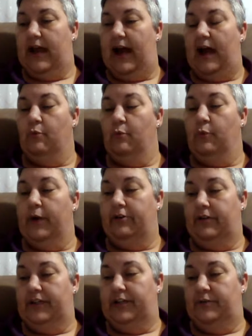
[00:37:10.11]
I
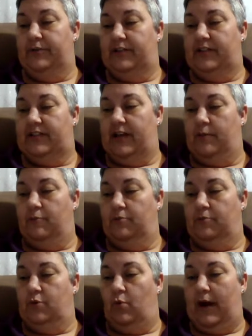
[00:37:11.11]
rarely used the same
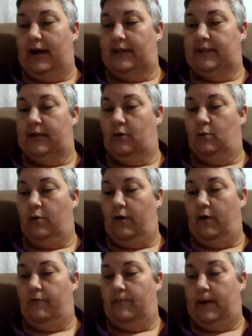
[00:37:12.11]
room twice in a
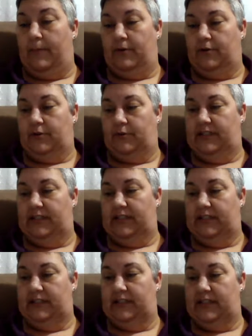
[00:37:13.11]
row for my personal
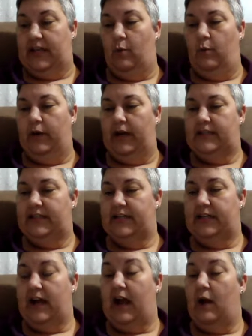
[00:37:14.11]
assistants, and when I
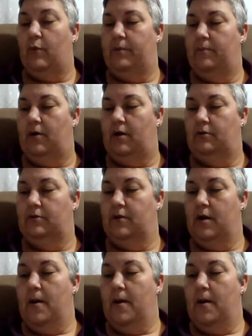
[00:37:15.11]
did, I remodeled.